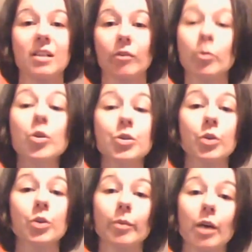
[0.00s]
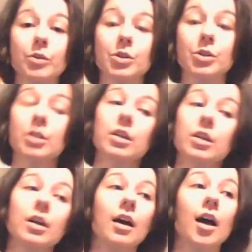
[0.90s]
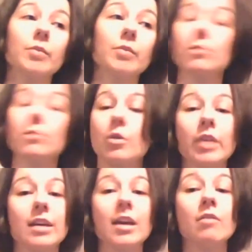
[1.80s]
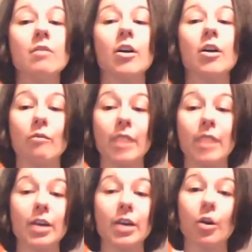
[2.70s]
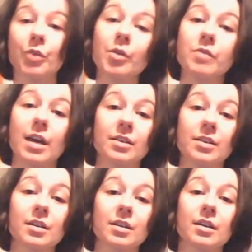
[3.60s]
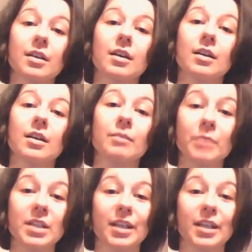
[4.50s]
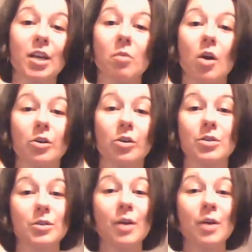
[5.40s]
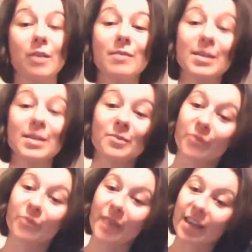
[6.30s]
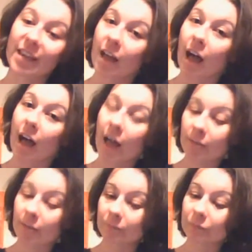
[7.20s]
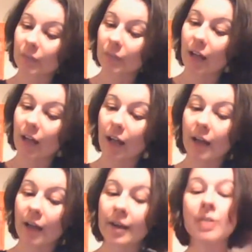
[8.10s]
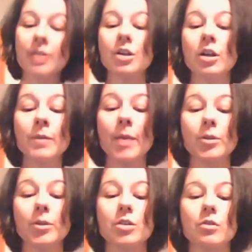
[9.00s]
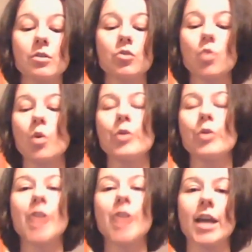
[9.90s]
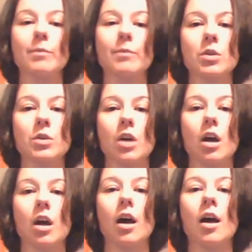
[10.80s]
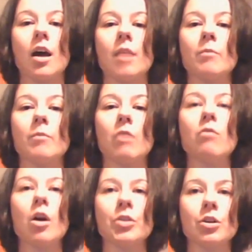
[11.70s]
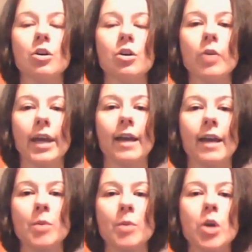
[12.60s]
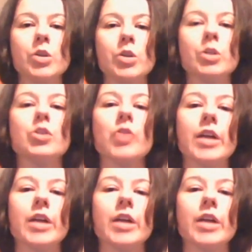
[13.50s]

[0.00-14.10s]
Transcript: 6-7 months almost. Because it was only a year ago I really got through this particular block, so it's quite a recent one for me. And I started to be able to draw the shapes rather than looking at the person